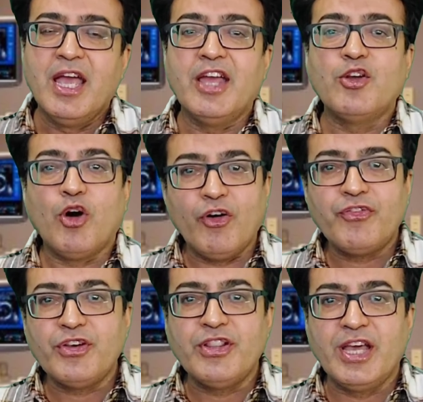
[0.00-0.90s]
And
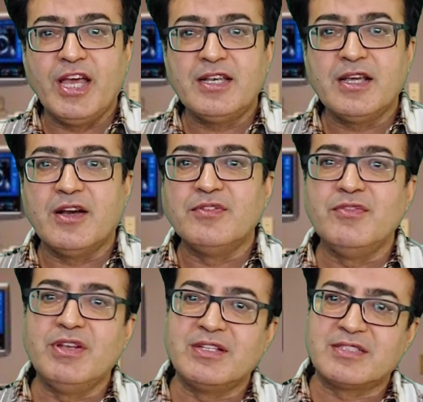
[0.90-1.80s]
after that
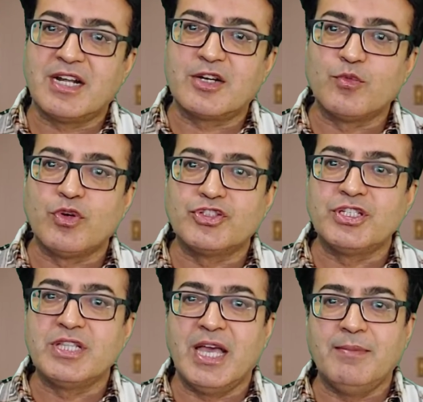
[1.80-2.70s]
we will start
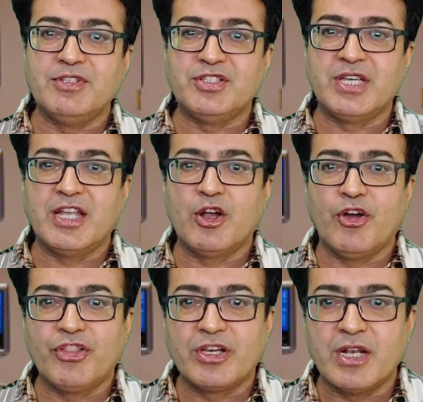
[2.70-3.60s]
watching the imaging, and
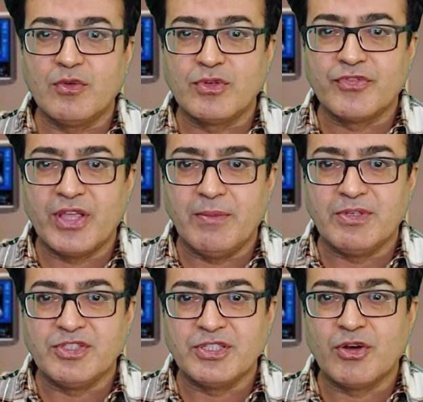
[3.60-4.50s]
on the ground of the
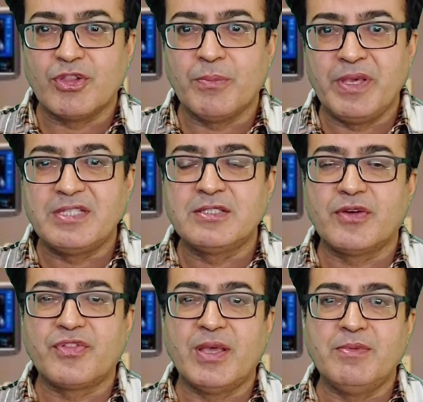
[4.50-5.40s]
images, on the basis
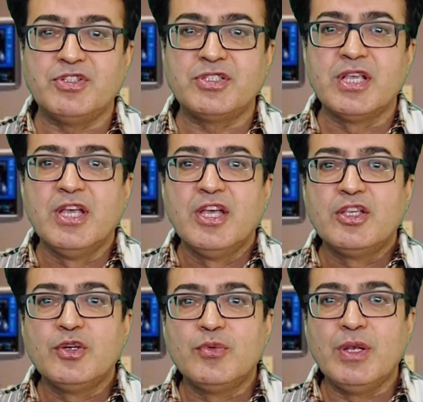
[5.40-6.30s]
of the images,
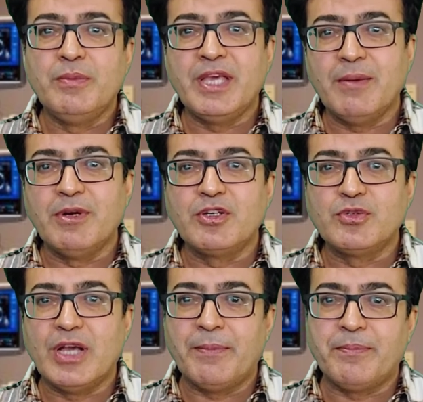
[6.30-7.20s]
you will be able
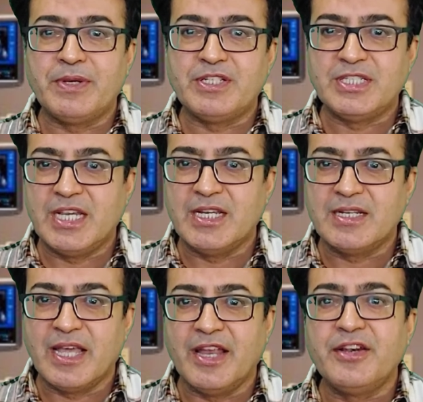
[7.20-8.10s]
to
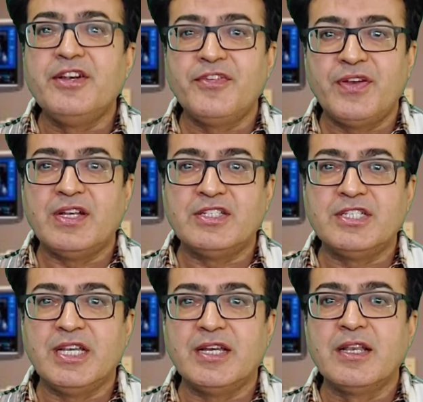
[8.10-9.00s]
appreciate and
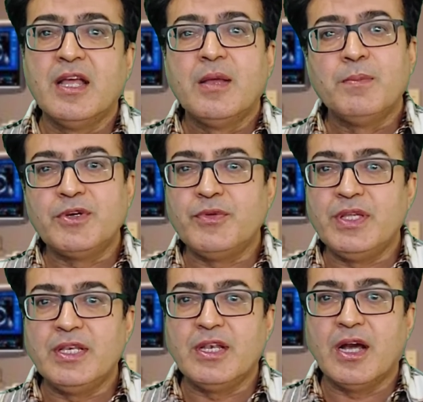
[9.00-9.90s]
differentiate
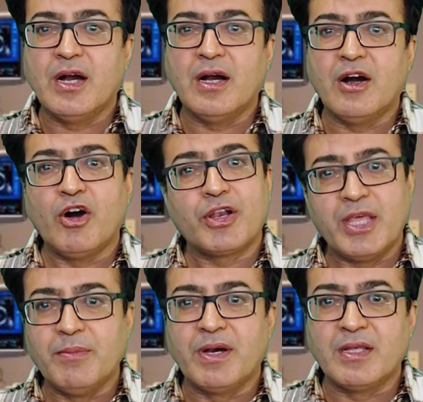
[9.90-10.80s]
between or
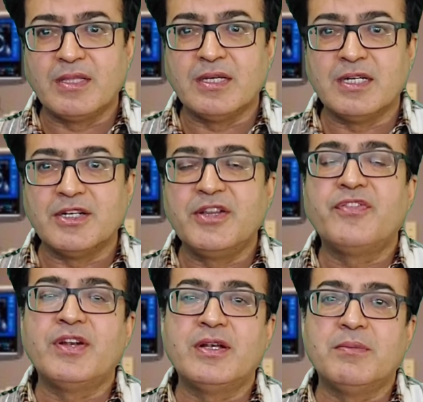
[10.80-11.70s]
among the
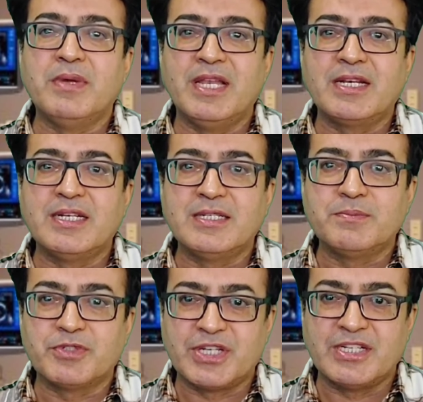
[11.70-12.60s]
different
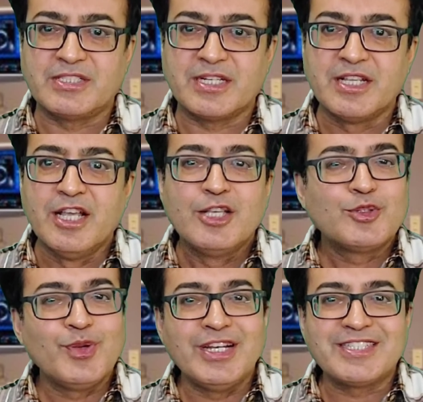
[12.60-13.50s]
malignant potentials.
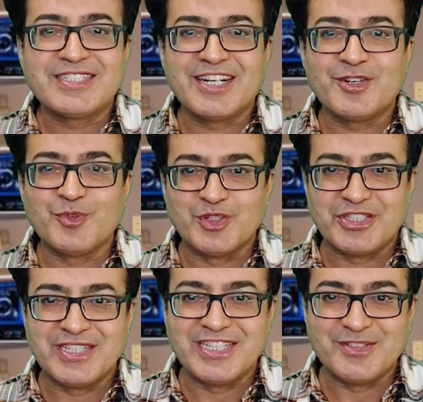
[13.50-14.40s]
So let's start
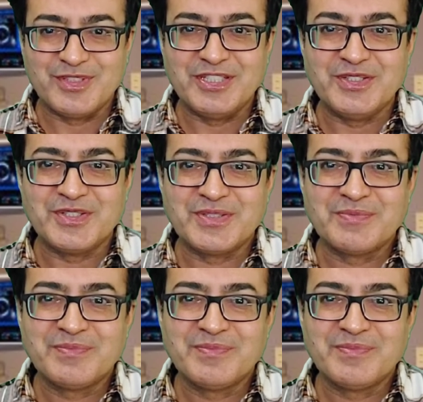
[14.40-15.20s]
watching these videos.